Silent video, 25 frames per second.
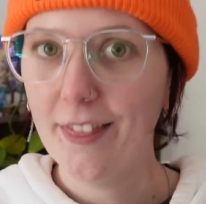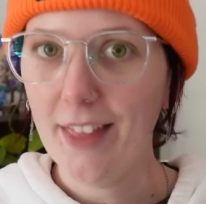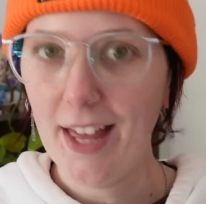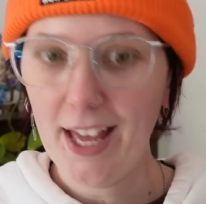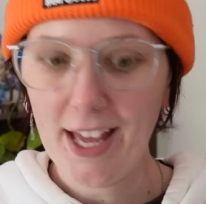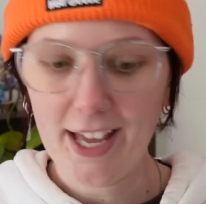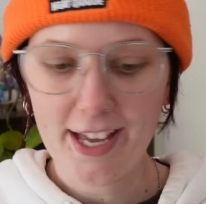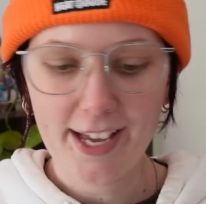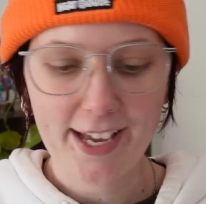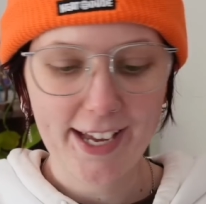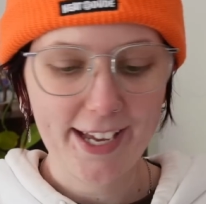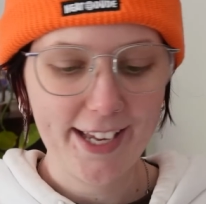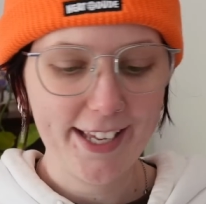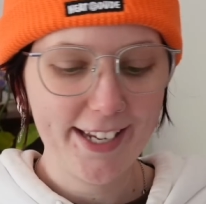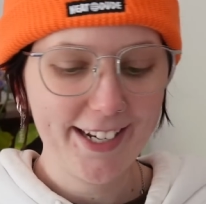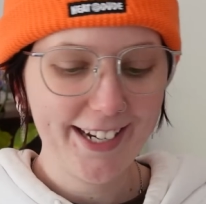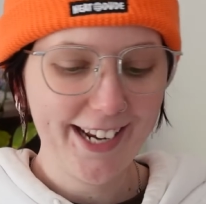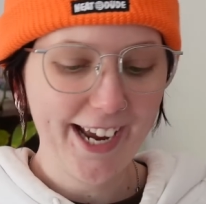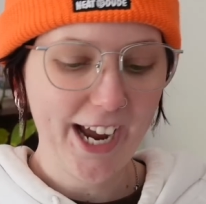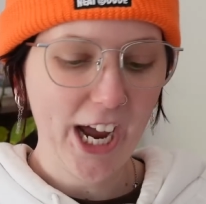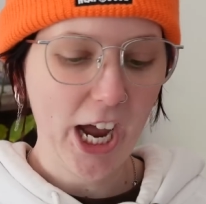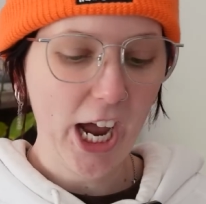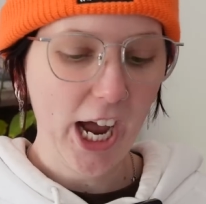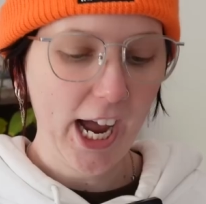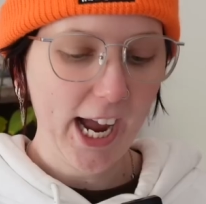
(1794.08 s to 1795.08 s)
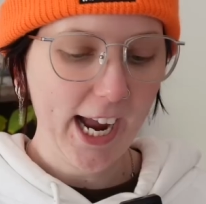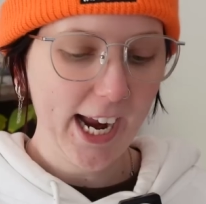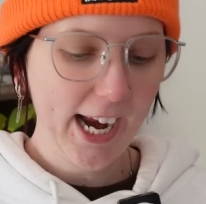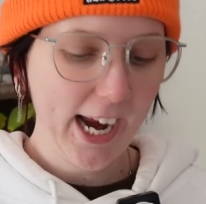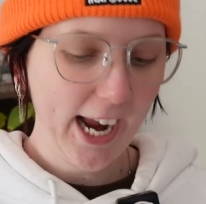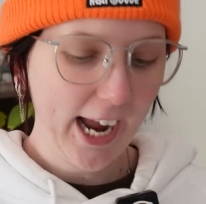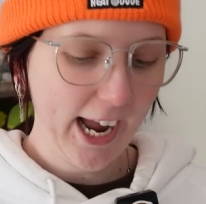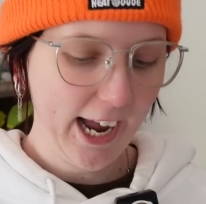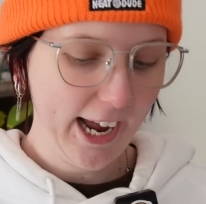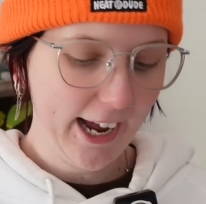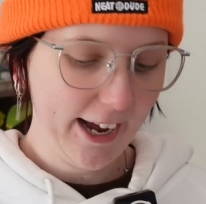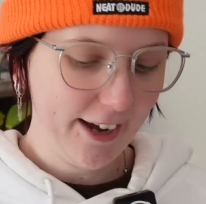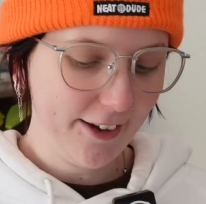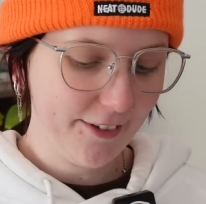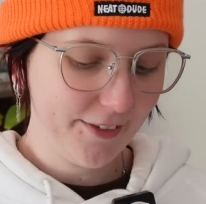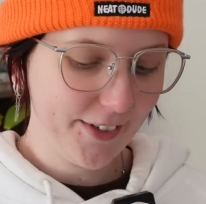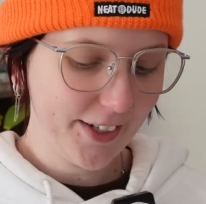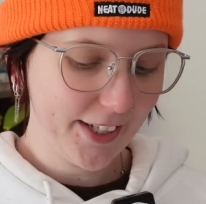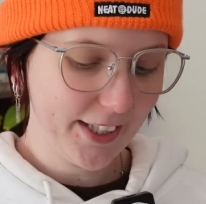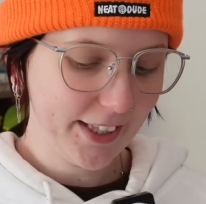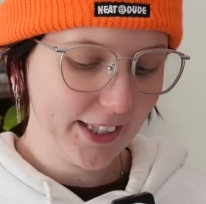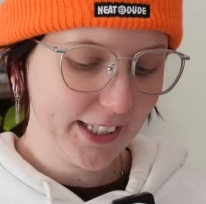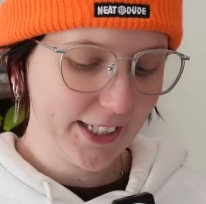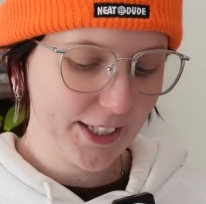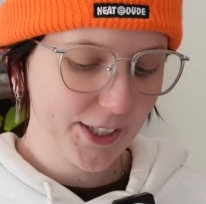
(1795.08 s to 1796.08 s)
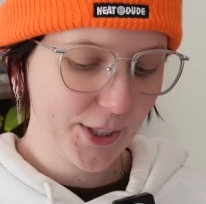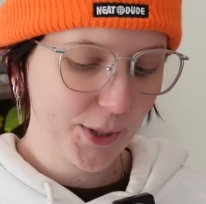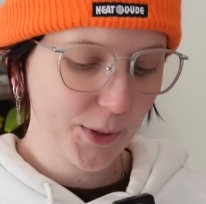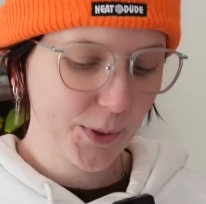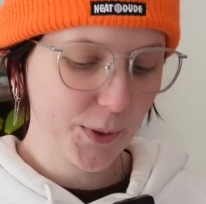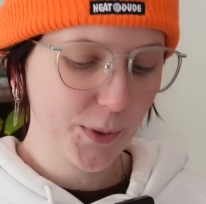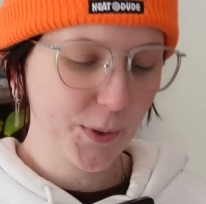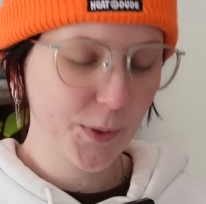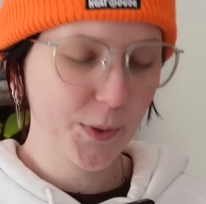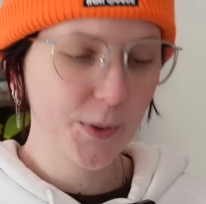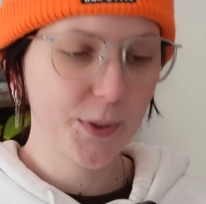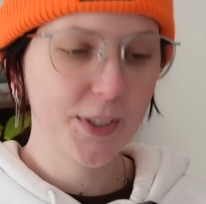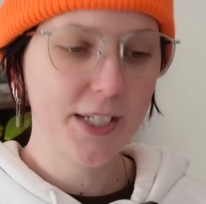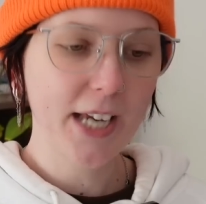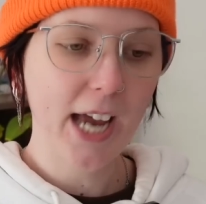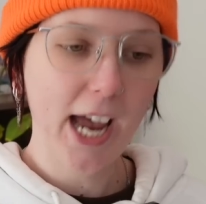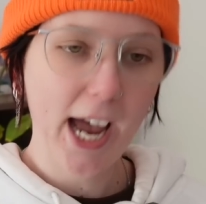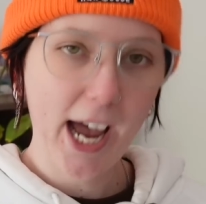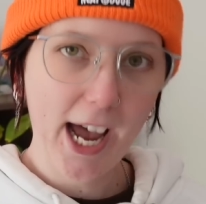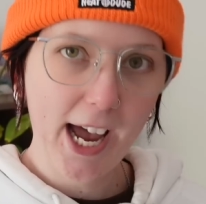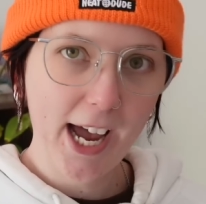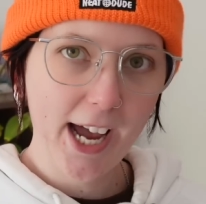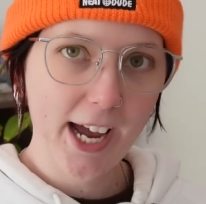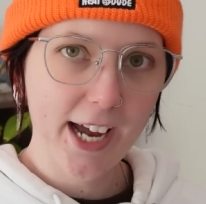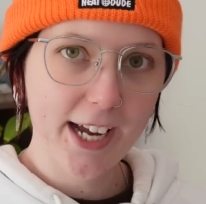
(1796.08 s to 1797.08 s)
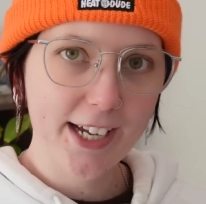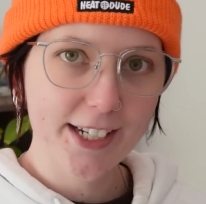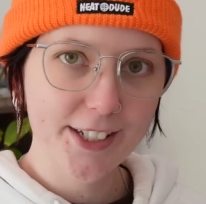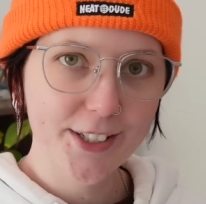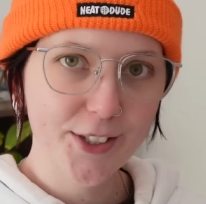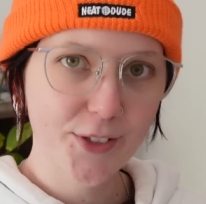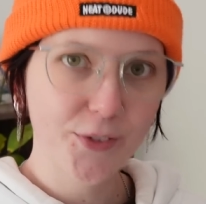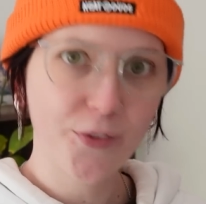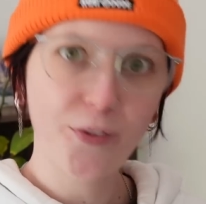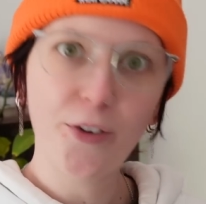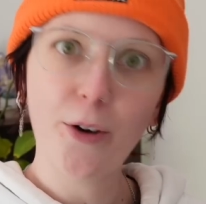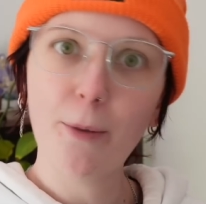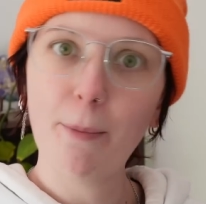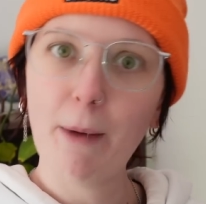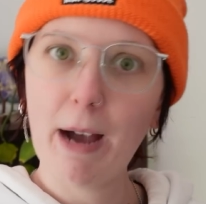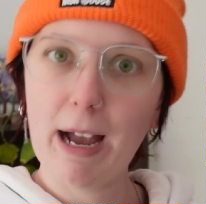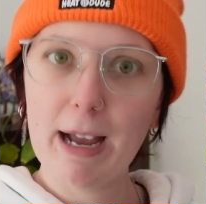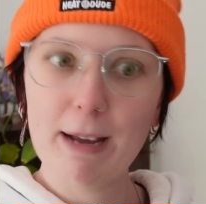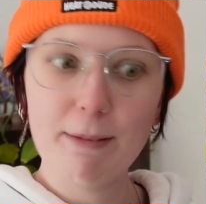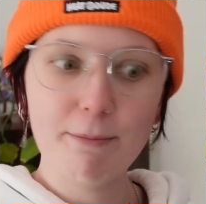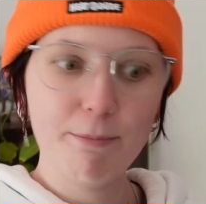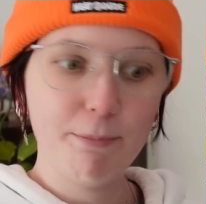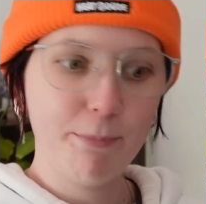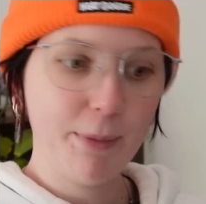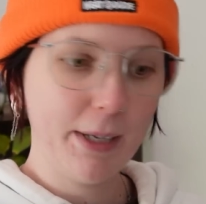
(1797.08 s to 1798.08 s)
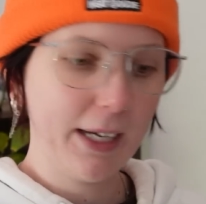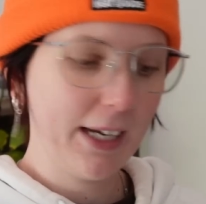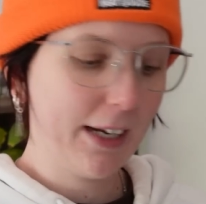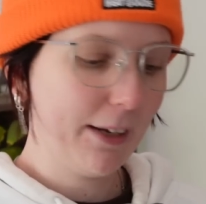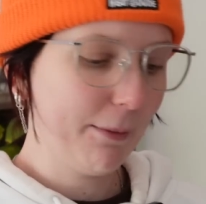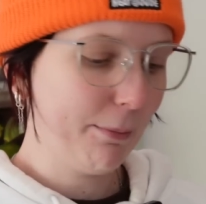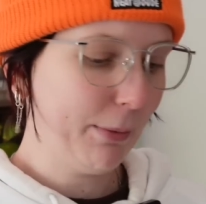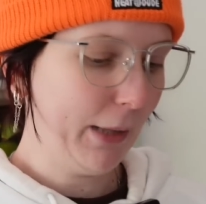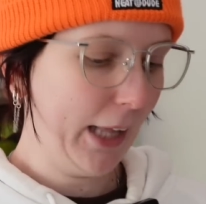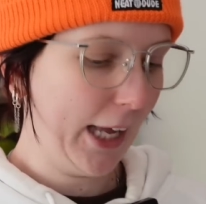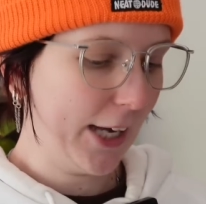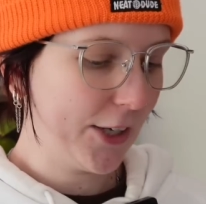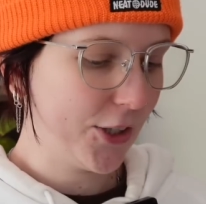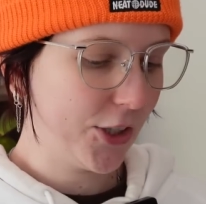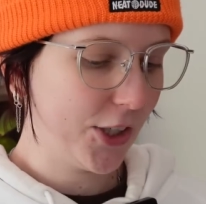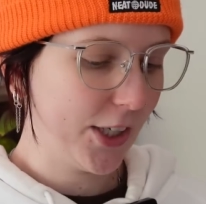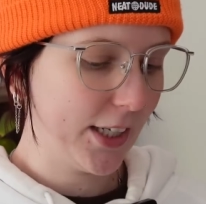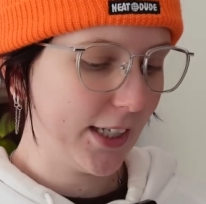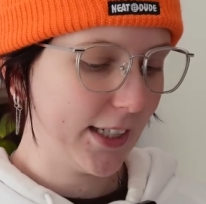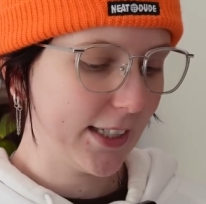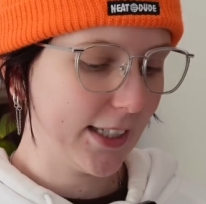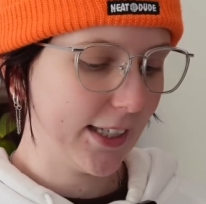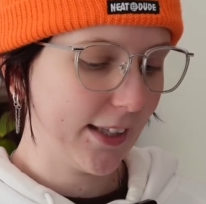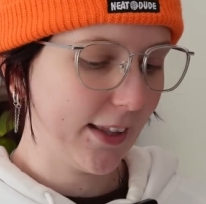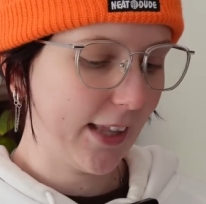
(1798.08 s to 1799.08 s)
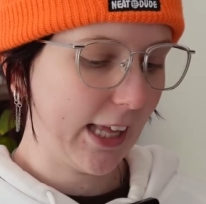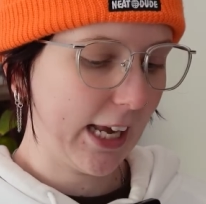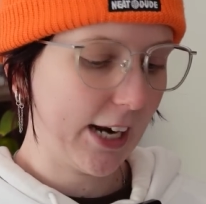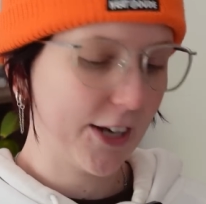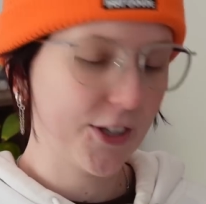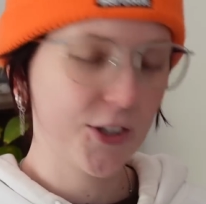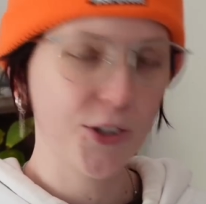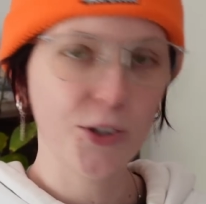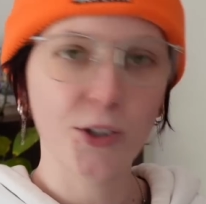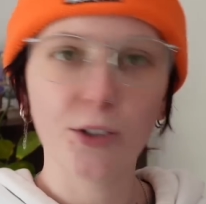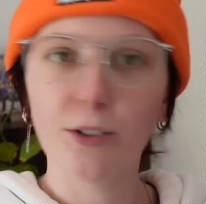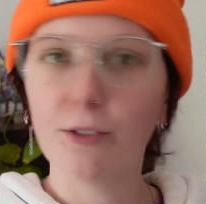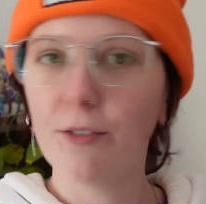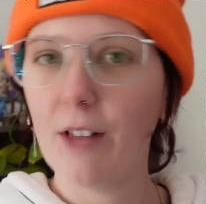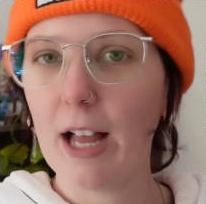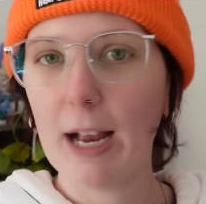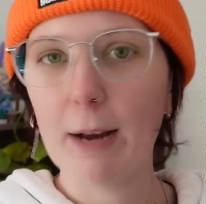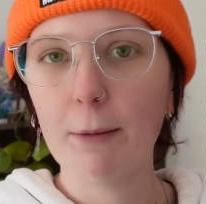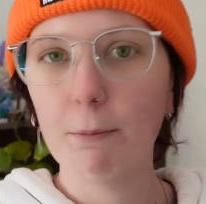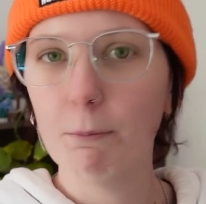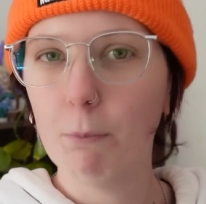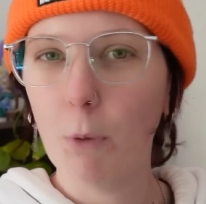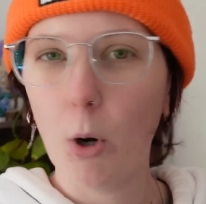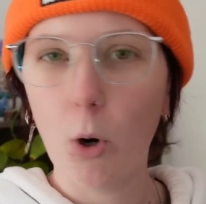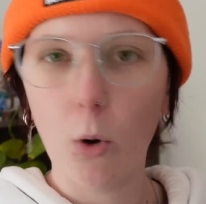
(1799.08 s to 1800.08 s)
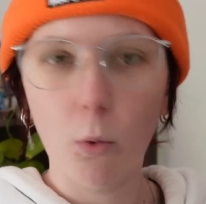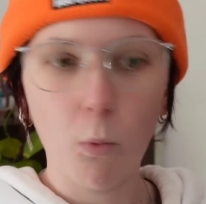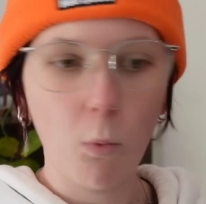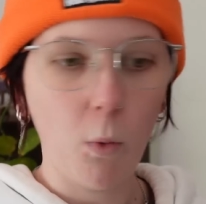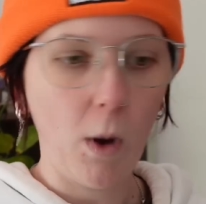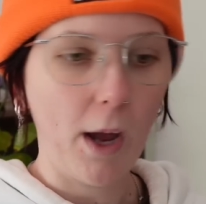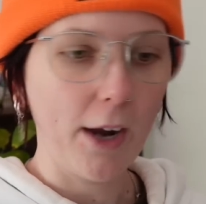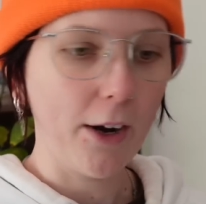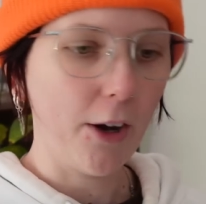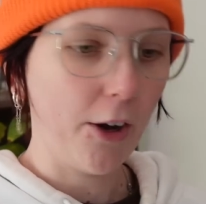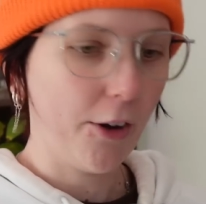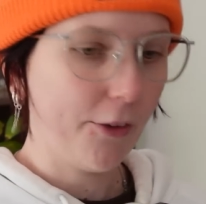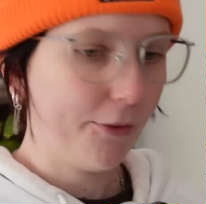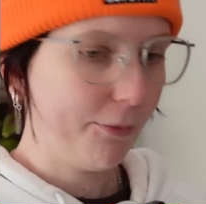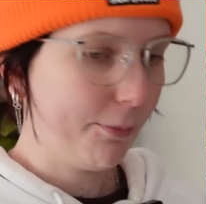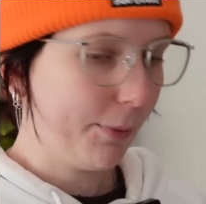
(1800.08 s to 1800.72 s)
then I have little tags for my bigger plushies that are sort of like more one-off